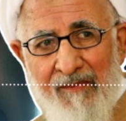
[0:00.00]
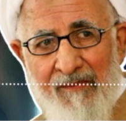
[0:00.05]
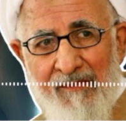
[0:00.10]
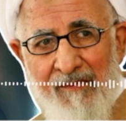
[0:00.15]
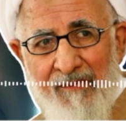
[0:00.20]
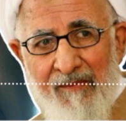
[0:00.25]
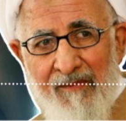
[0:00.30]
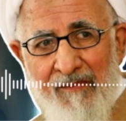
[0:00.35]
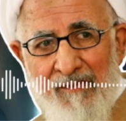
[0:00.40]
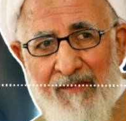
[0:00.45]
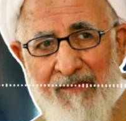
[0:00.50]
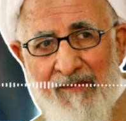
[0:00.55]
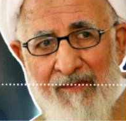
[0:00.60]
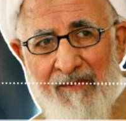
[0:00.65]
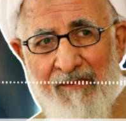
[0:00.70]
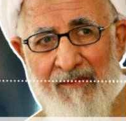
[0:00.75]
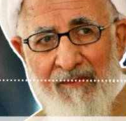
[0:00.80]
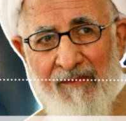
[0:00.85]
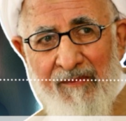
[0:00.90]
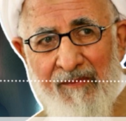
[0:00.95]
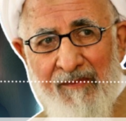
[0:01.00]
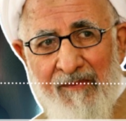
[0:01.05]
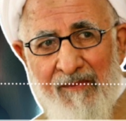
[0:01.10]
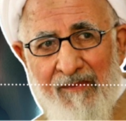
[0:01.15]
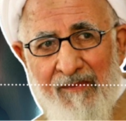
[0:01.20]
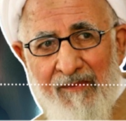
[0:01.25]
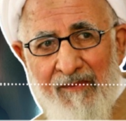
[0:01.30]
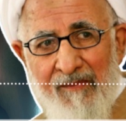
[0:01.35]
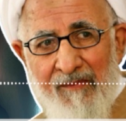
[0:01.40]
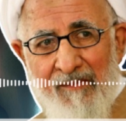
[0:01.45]
Yes, Rajab finished
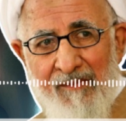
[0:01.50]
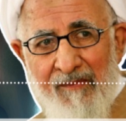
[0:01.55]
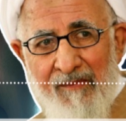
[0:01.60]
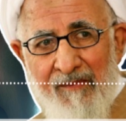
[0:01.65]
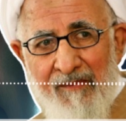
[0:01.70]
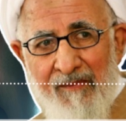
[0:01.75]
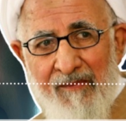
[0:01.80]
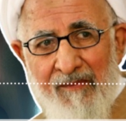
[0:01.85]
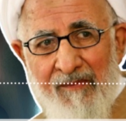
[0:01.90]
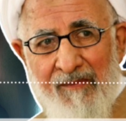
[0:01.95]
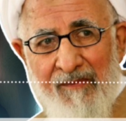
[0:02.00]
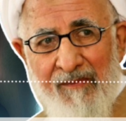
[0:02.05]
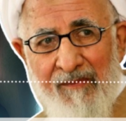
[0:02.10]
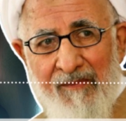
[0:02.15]
so quickly.